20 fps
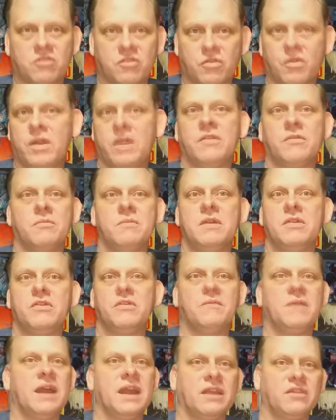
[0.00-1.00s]
transmit
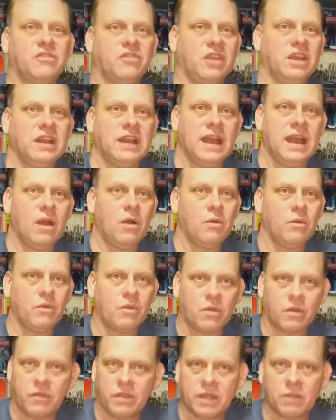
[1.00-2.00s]
the vaccine
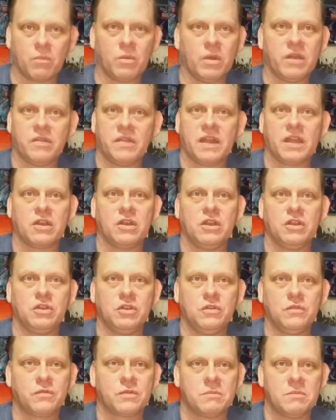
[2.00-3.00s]
out or they what are they going
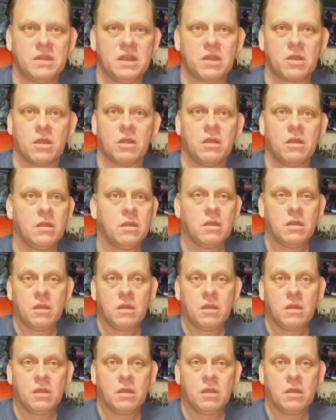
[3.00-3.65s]
to do from there?